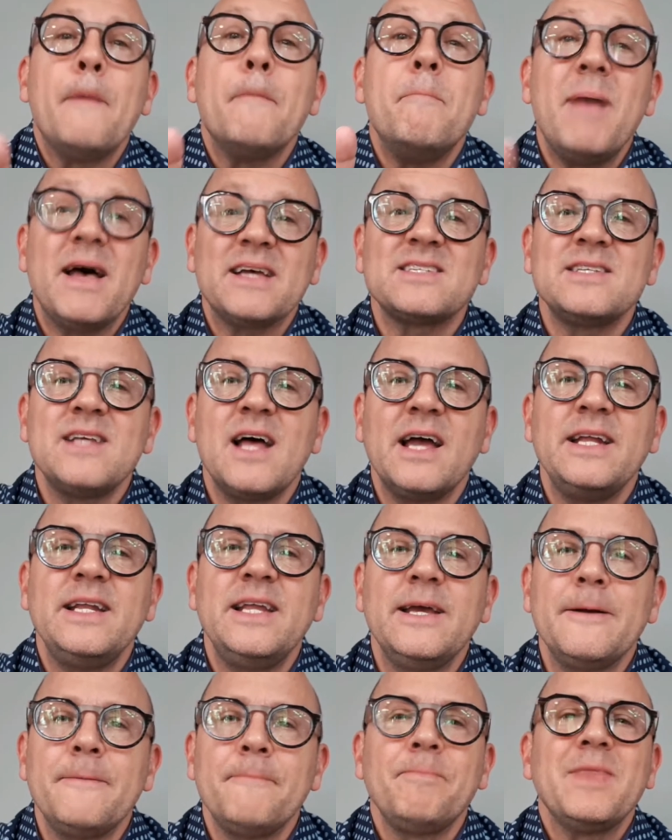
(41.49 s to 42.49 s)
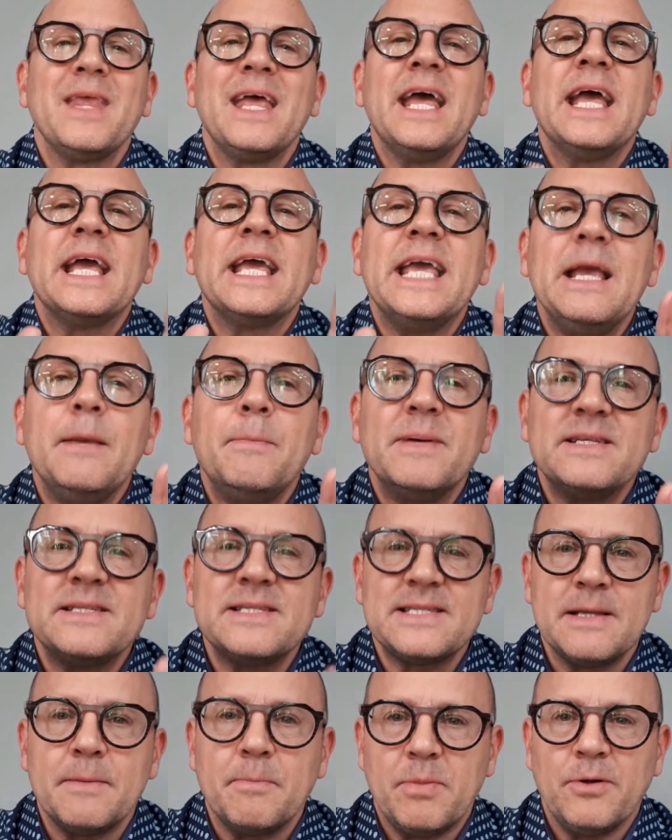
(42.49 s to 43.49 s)
Best idea, keep it
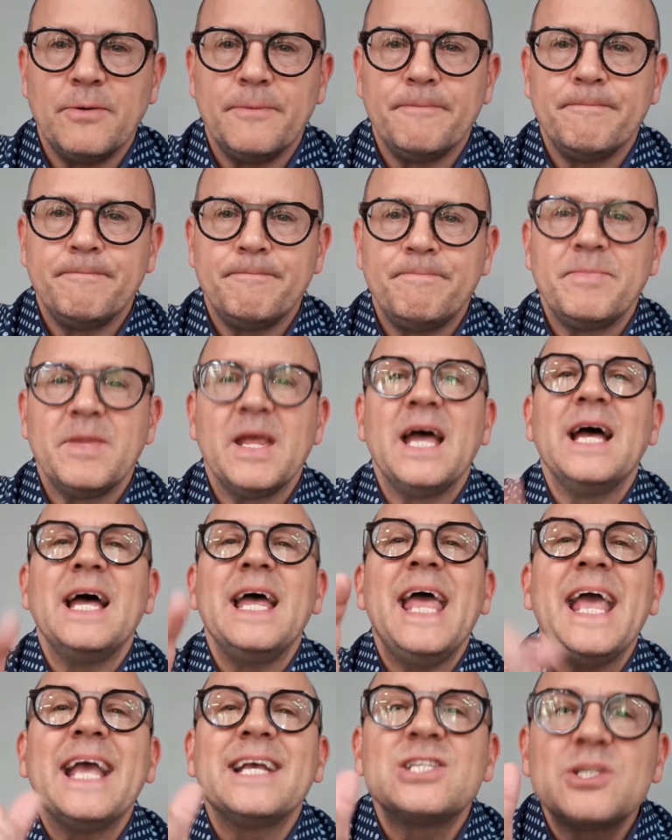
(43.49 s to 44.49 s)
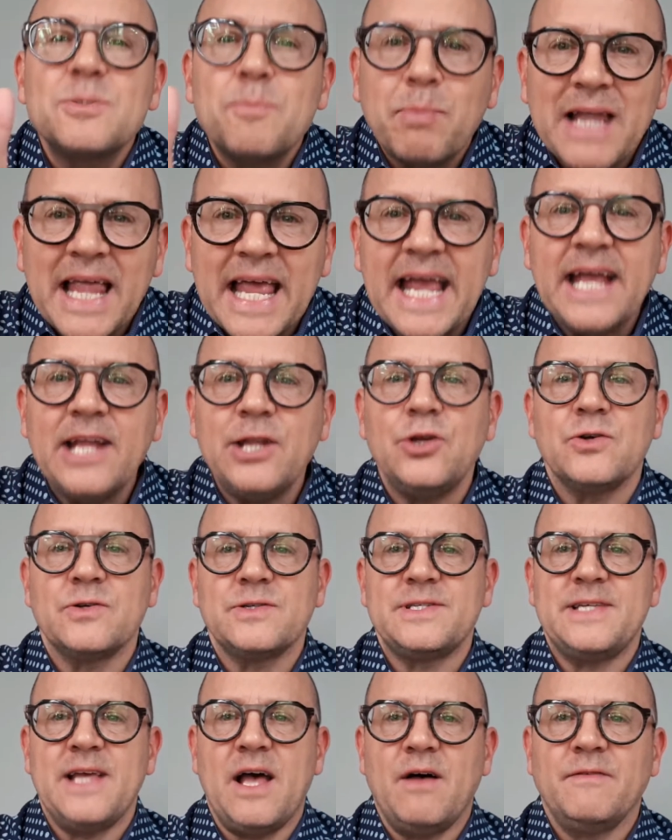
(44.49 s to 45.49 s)
simple. Explain
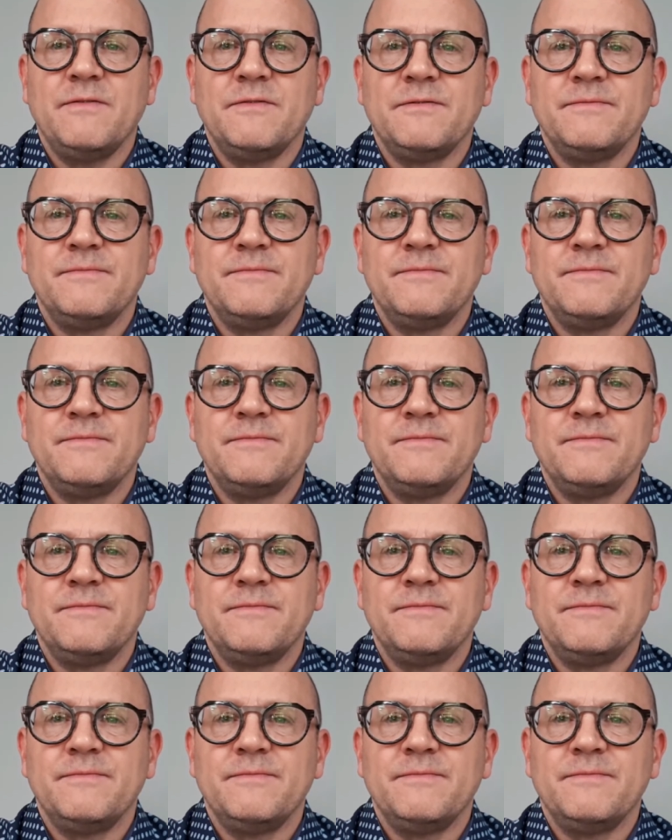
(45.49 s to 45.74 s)
yourself.